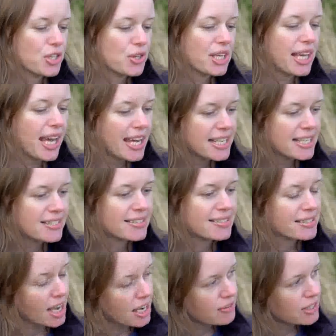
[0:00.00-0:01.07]
So the key to
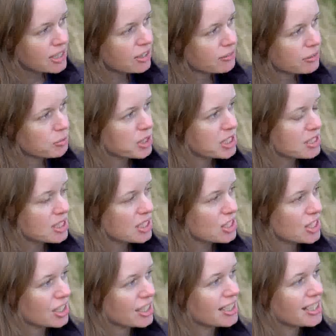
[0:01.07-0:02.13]
saving them from
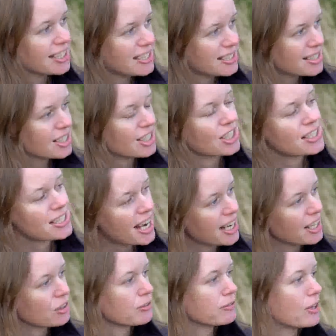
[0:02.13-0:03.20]
extinction is to
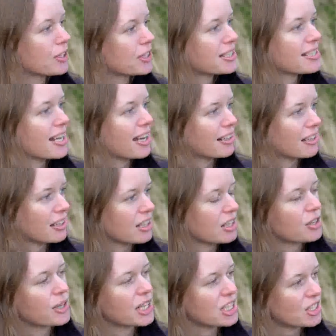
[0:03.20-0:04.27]
take the fox out of the
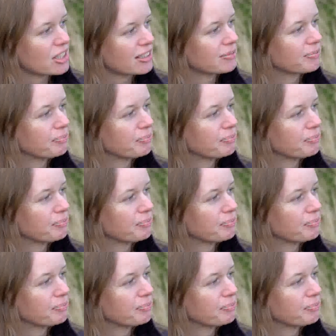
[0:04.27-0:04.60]
equation.